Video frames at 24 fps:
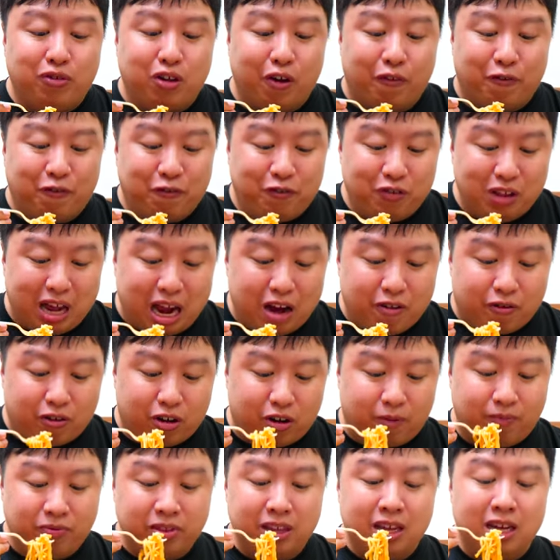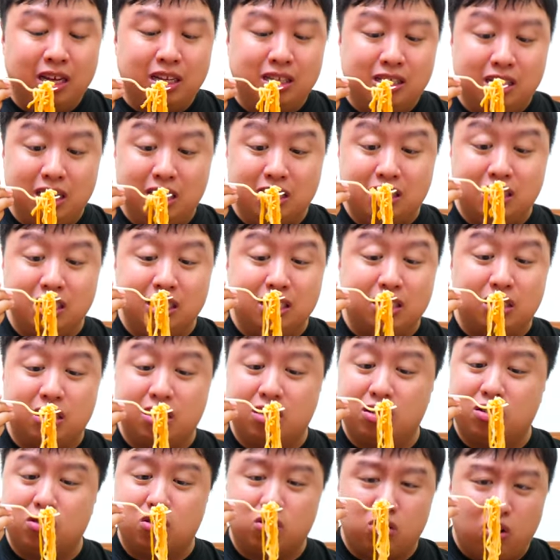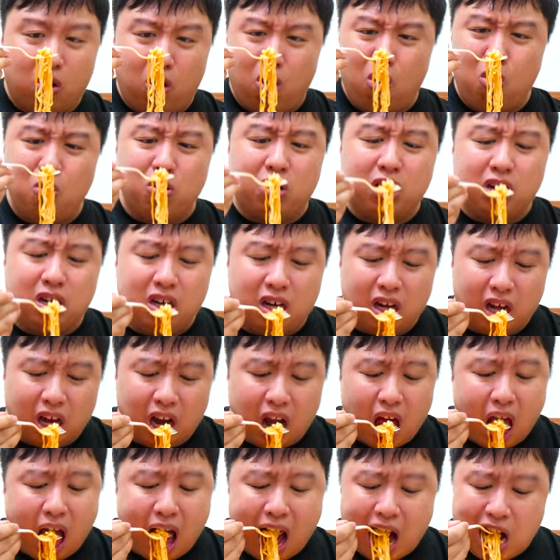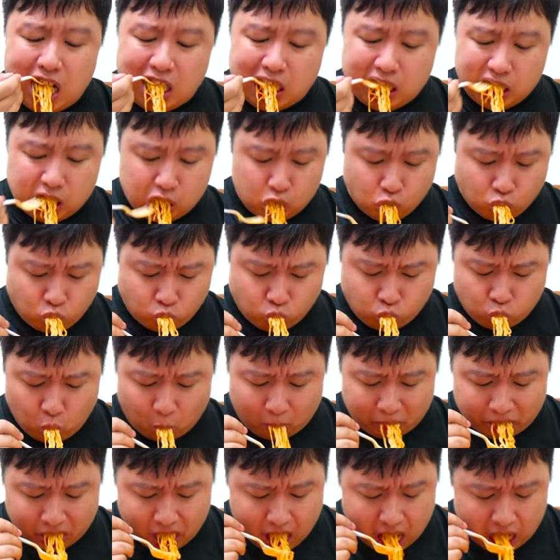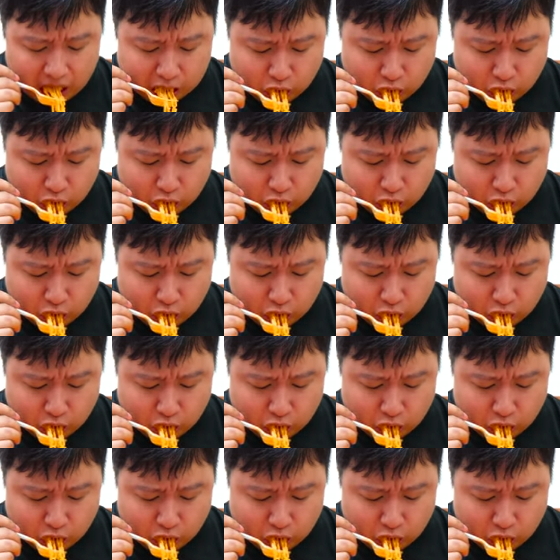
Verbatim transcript: of the flavor. This is so good. Mmm.